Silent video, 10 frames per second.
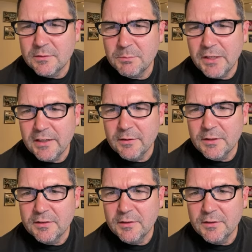not going to
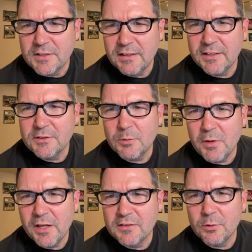read those. I like doing
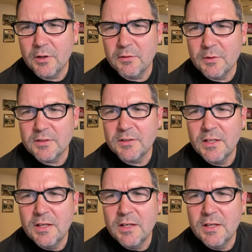my Ed Torian.